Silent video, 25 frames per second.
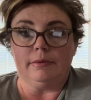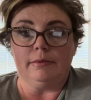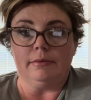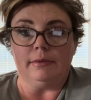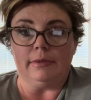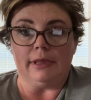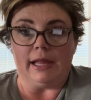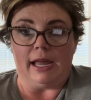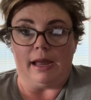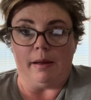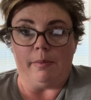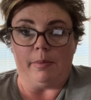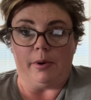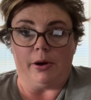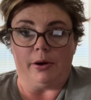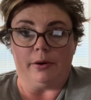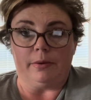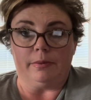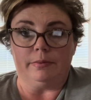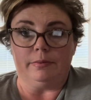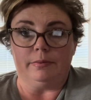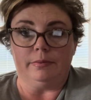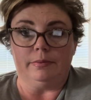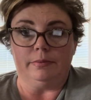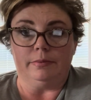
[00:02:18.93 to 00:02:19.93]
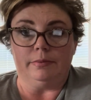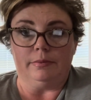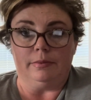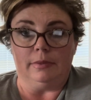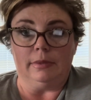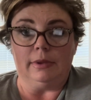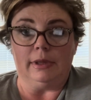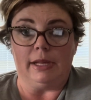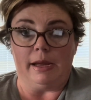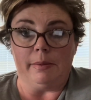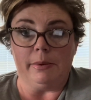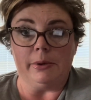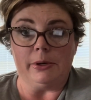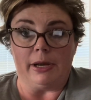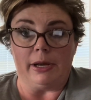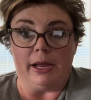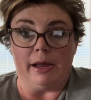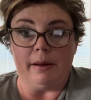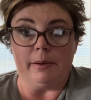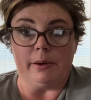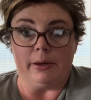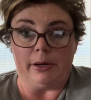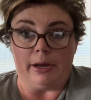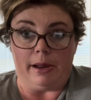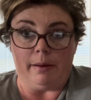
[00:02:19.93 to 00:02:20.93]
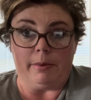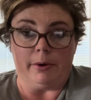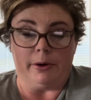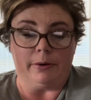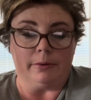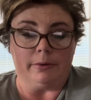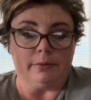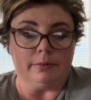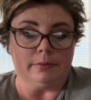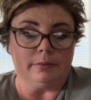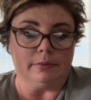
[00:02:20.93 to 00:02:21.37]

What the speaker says: Labor. Labor, labor, labor.